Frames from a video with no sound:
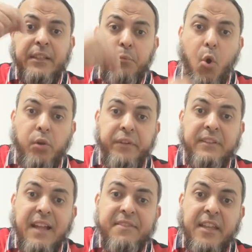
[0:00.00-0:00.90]
dip all of
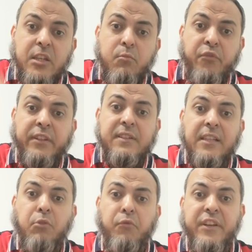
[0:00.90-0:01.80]
it and then remove it,
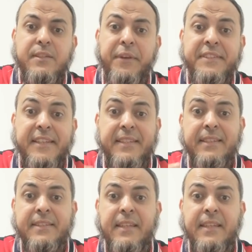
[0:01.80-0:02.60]
that one of its wings is its